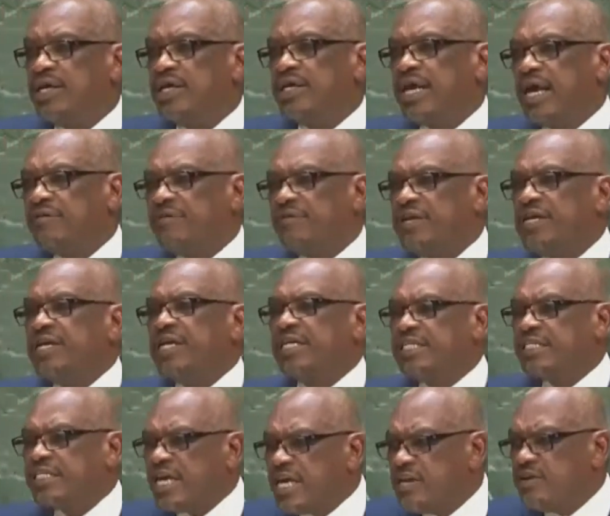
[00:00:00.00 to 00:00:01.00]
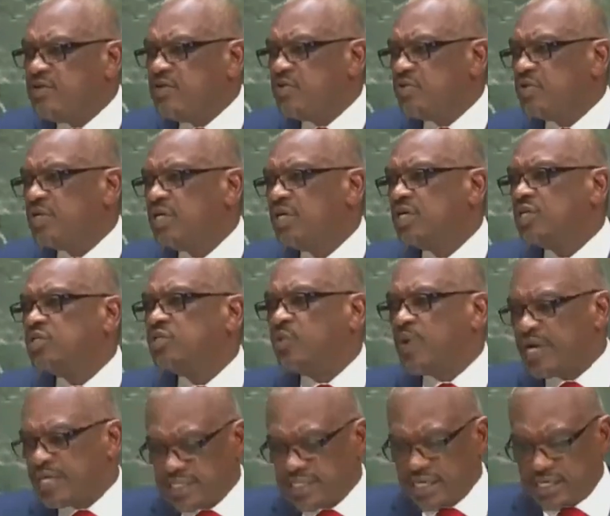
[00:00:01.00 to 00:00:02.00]
can we continue
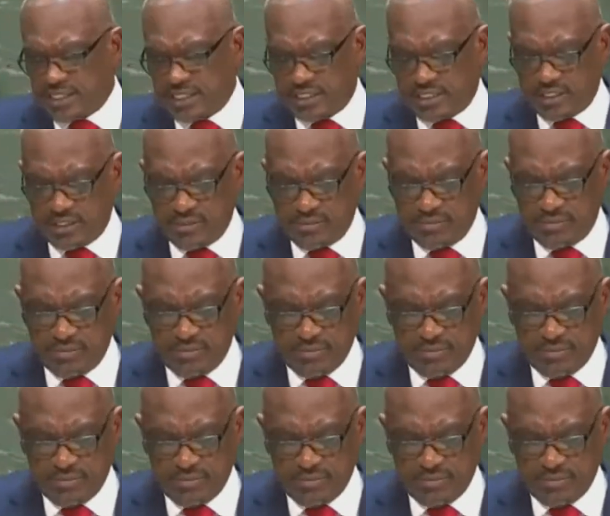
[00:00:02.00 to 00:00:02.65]
to exist?